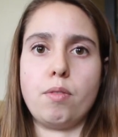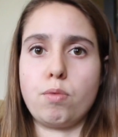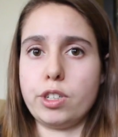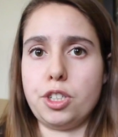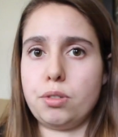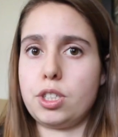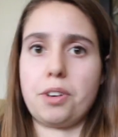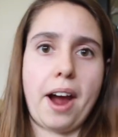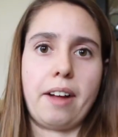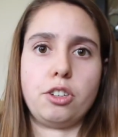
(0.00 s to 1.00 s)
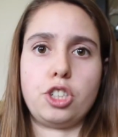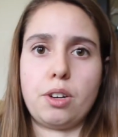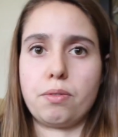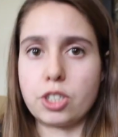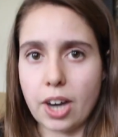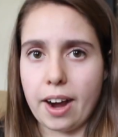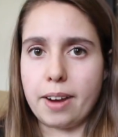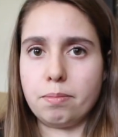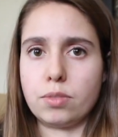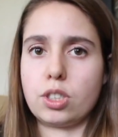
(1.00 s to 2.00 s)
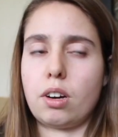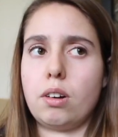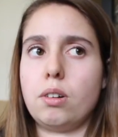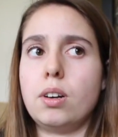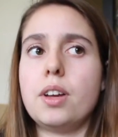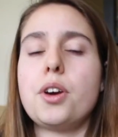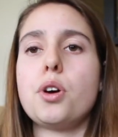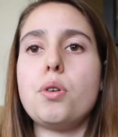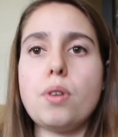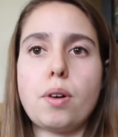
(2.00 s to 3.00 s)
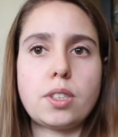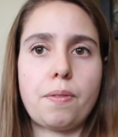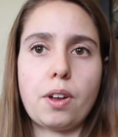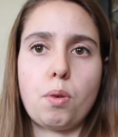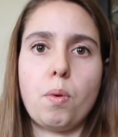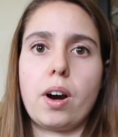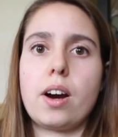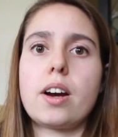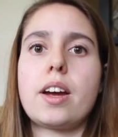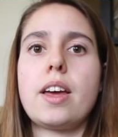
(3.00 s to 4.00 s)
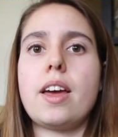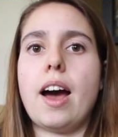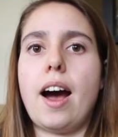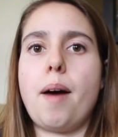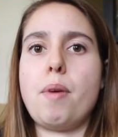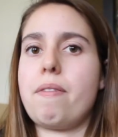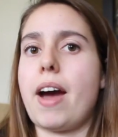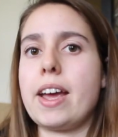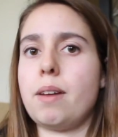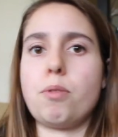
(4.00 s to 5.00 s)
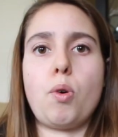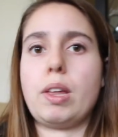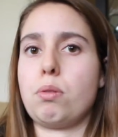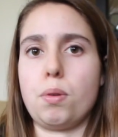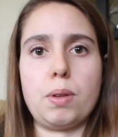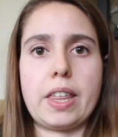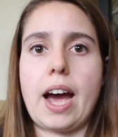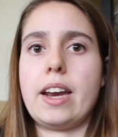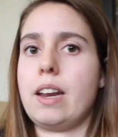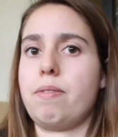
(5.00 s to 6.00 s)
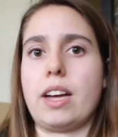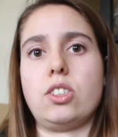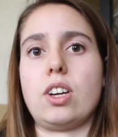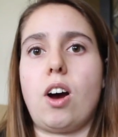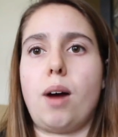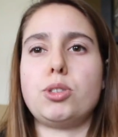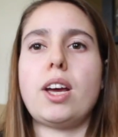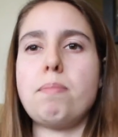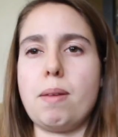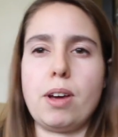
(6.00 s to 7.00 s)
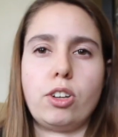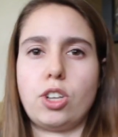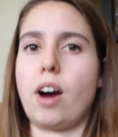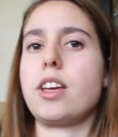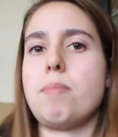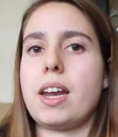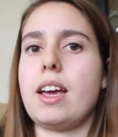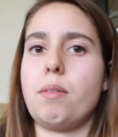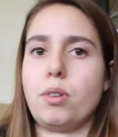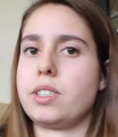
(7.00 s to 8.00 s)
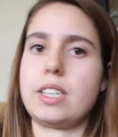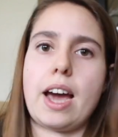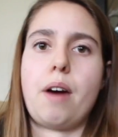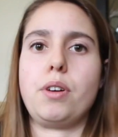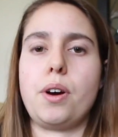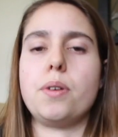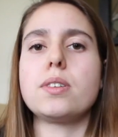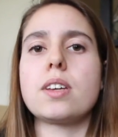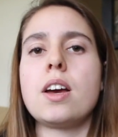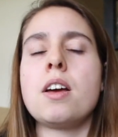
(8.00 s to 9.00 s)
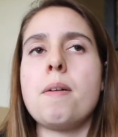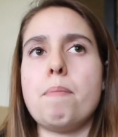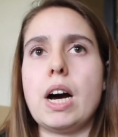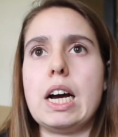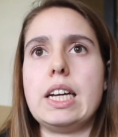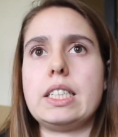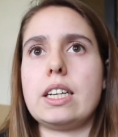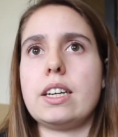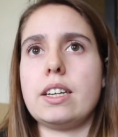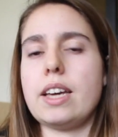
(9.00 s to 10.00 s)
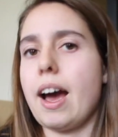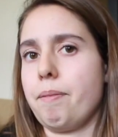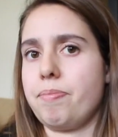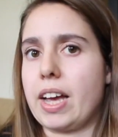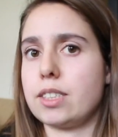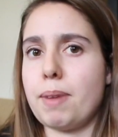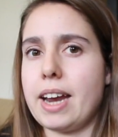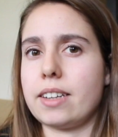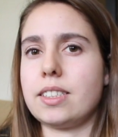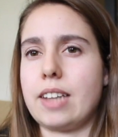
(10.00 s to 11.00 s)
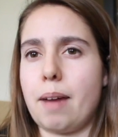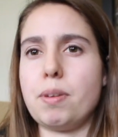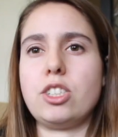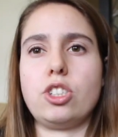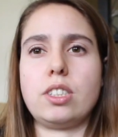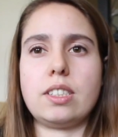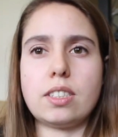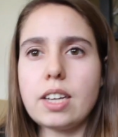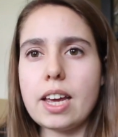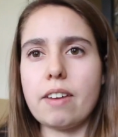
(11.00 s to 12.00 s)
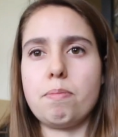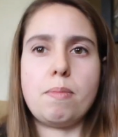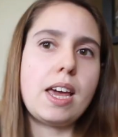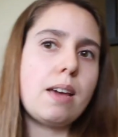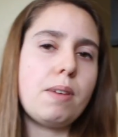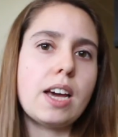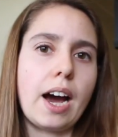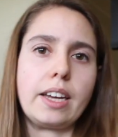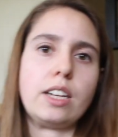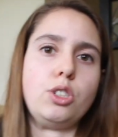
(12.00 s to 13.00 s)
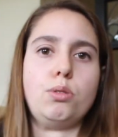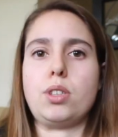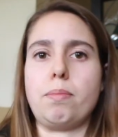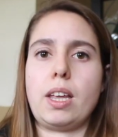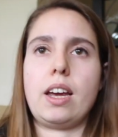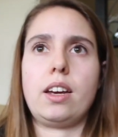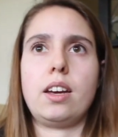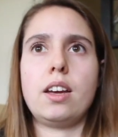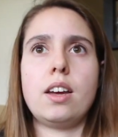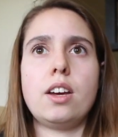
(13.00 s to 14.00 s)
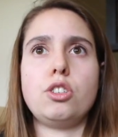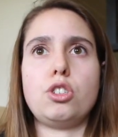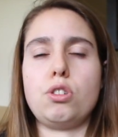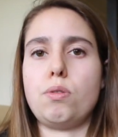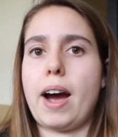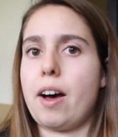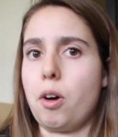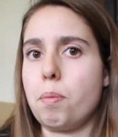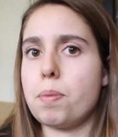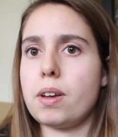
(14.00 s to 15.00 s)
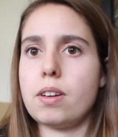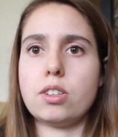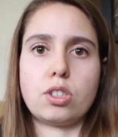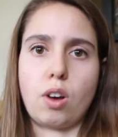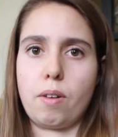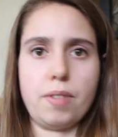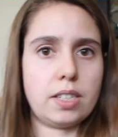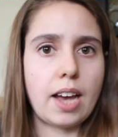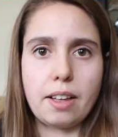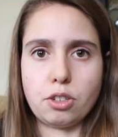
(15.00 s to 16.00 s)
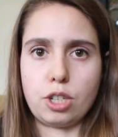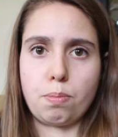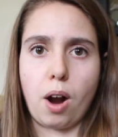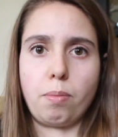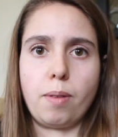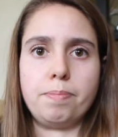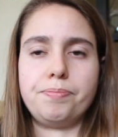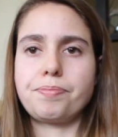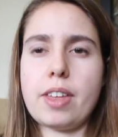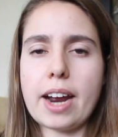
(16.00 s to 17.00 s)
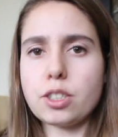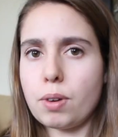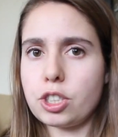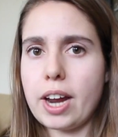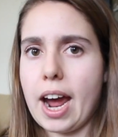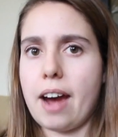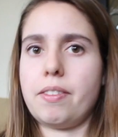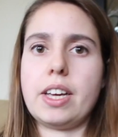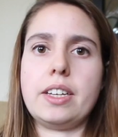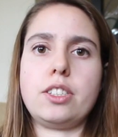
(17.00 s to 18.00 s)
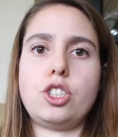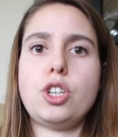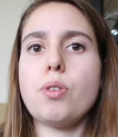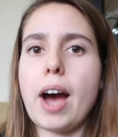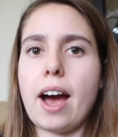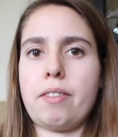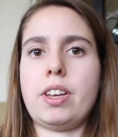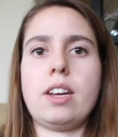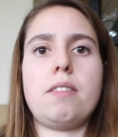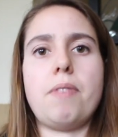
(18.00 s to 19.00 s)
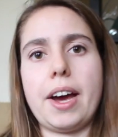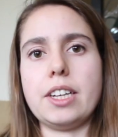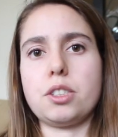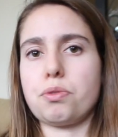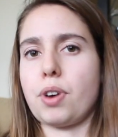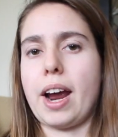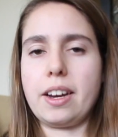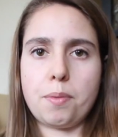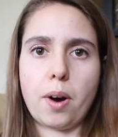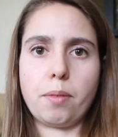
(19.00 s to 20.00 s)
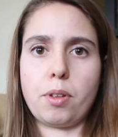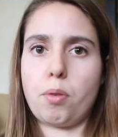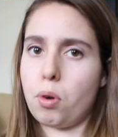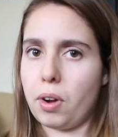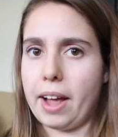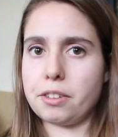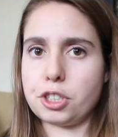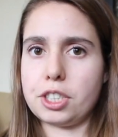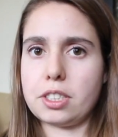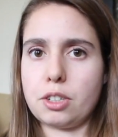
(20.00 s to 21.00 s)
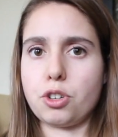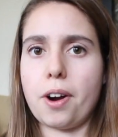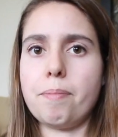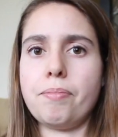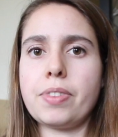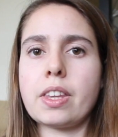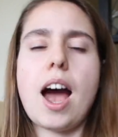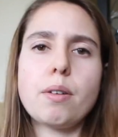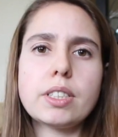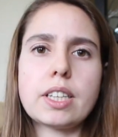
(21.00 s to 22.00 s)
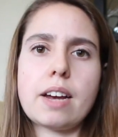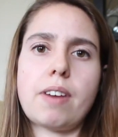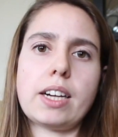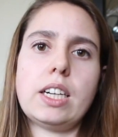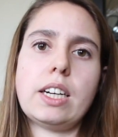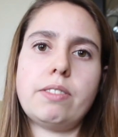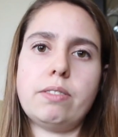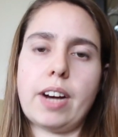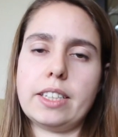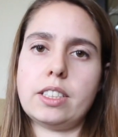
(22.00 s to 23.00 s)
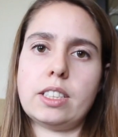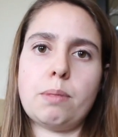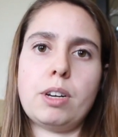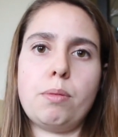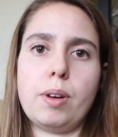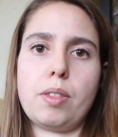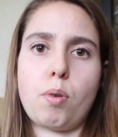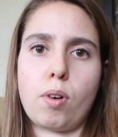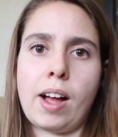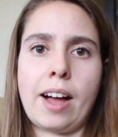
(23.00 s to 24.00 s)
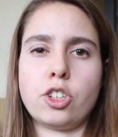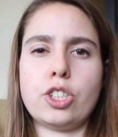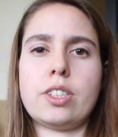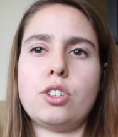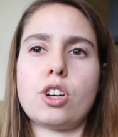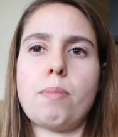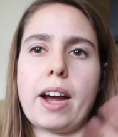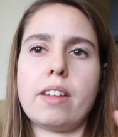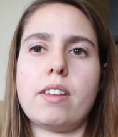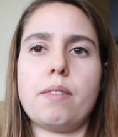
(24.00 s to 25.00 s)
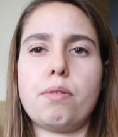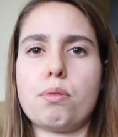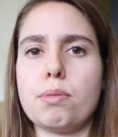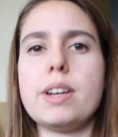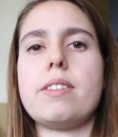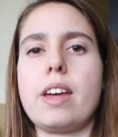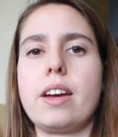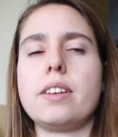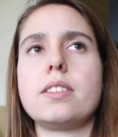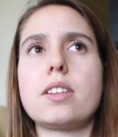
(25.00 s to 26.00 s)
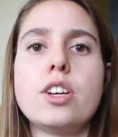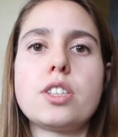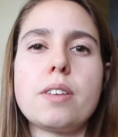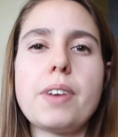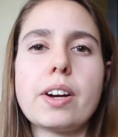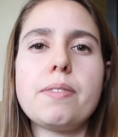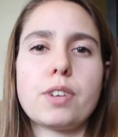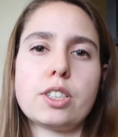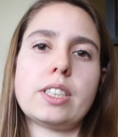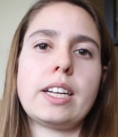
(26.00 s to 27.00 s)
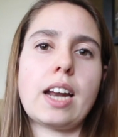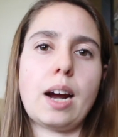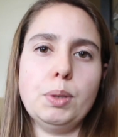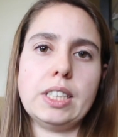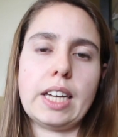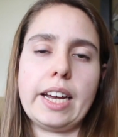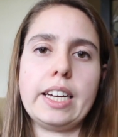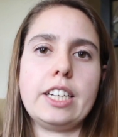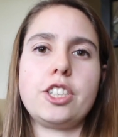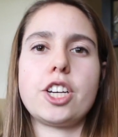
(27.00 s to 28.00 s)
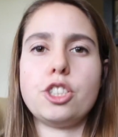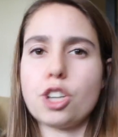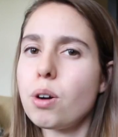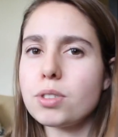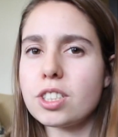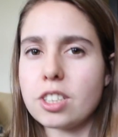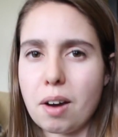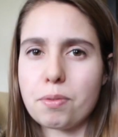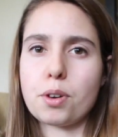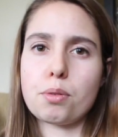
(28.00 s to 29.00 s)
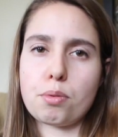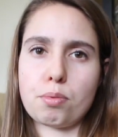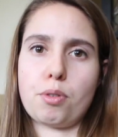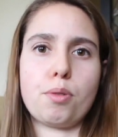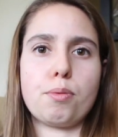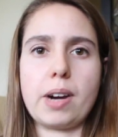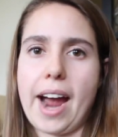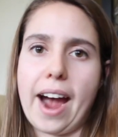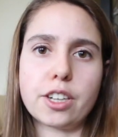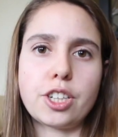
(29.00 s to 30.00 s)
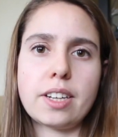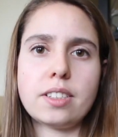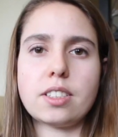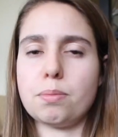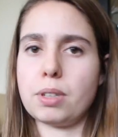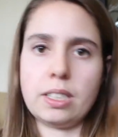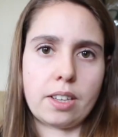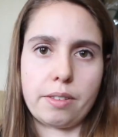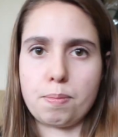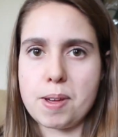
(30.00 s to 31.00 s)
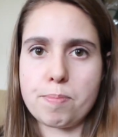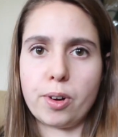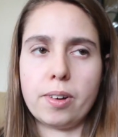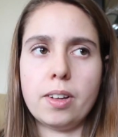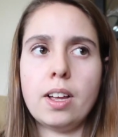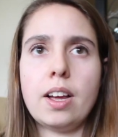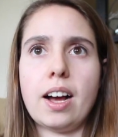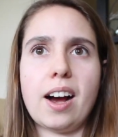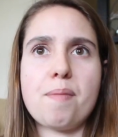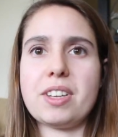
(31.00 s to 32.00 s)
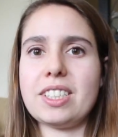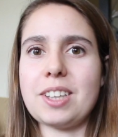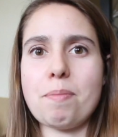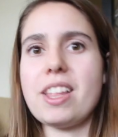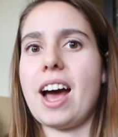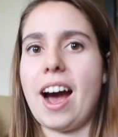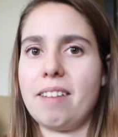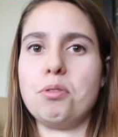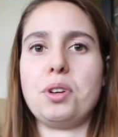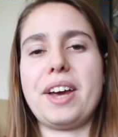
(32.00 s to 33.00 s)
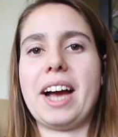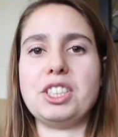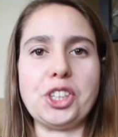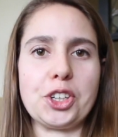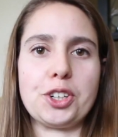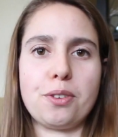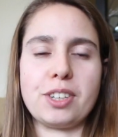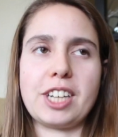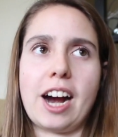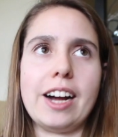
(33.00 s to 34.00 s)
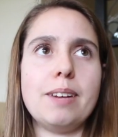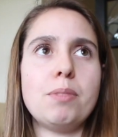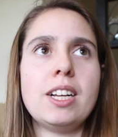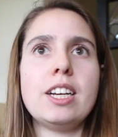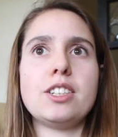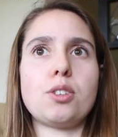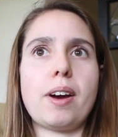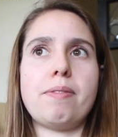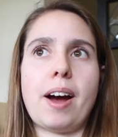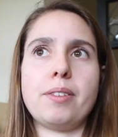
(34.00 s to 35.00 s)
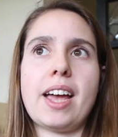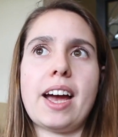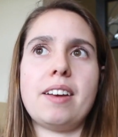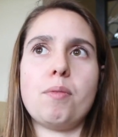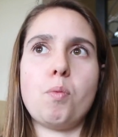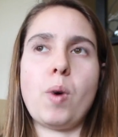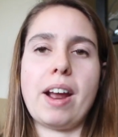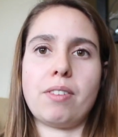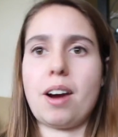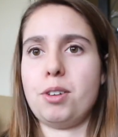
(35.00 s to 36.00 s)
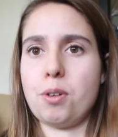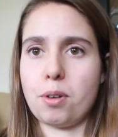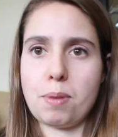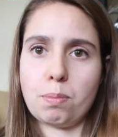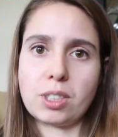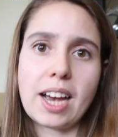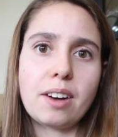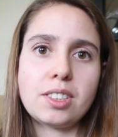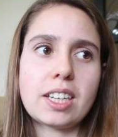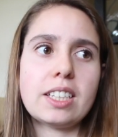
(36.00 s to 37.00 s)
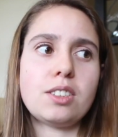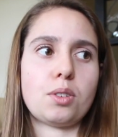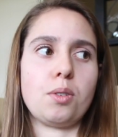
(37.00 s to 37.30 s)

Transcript: reduce your allergy over time. So who knows if it'll work. If I end up going through with that and if that's a good option, maybe I'll document it and we'll see how it goes. But yeah, that's my next step, is just to see if maybe I can do something to help solve this allergy problem. The next question I have is, do you have any advice for anyone with oral allergy syndrome? I would say if I could give advice to somebody with oral allergy syndrome, I can think of 3 things. So the very first thing that I would say is, don't suffer through reactions to please other people. This is something that I've really had to learn over time. So I found that whenever I would go to people's houses,